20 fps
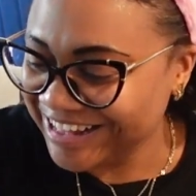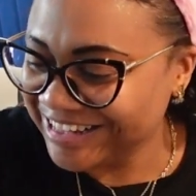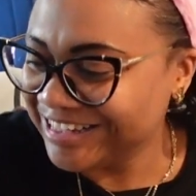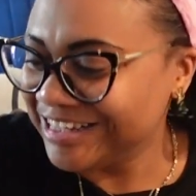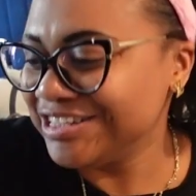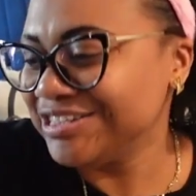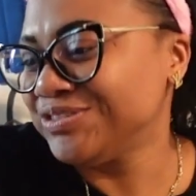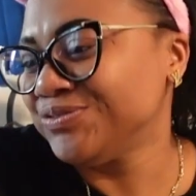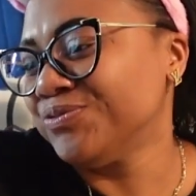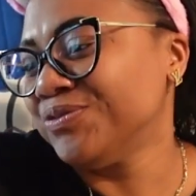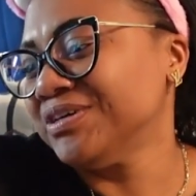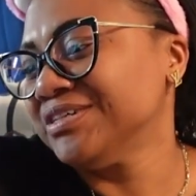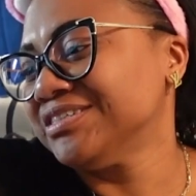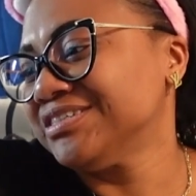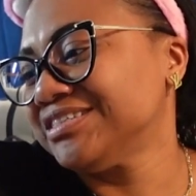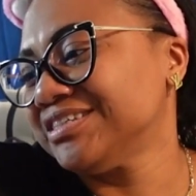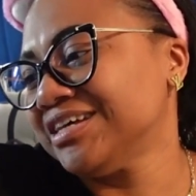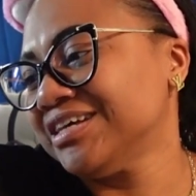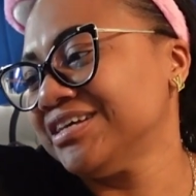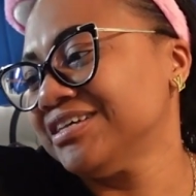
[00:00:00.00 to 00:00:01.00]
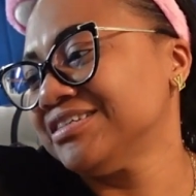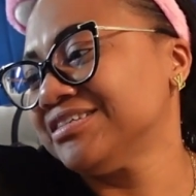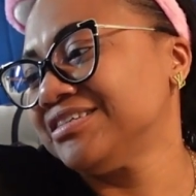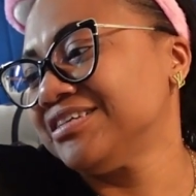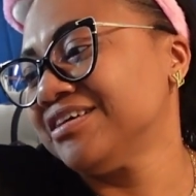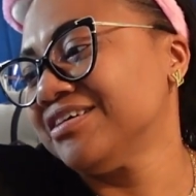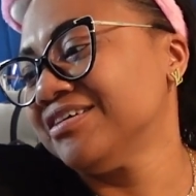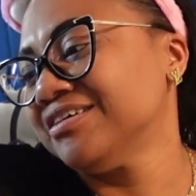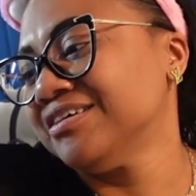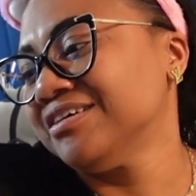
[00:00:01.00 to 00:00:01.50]
and this one says
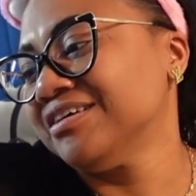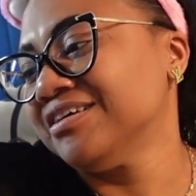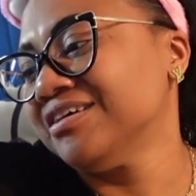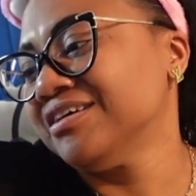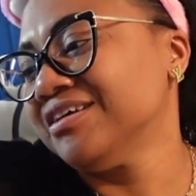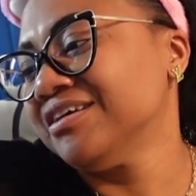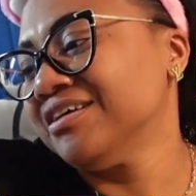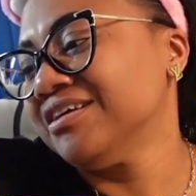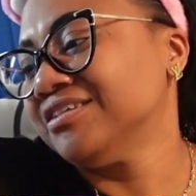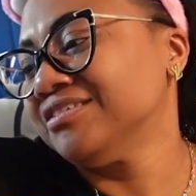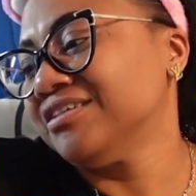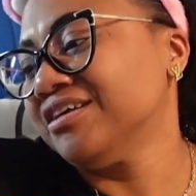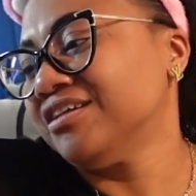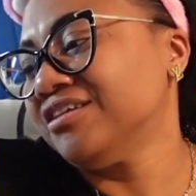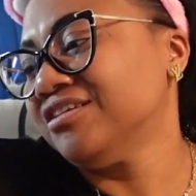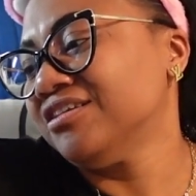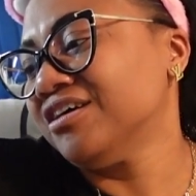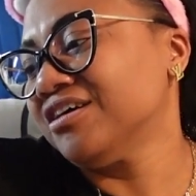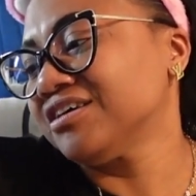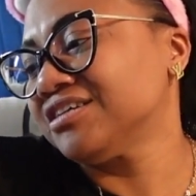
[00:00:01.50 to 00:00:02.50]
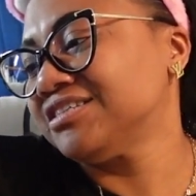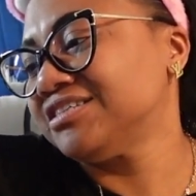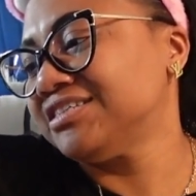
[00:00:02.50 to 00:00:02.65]
Deluxe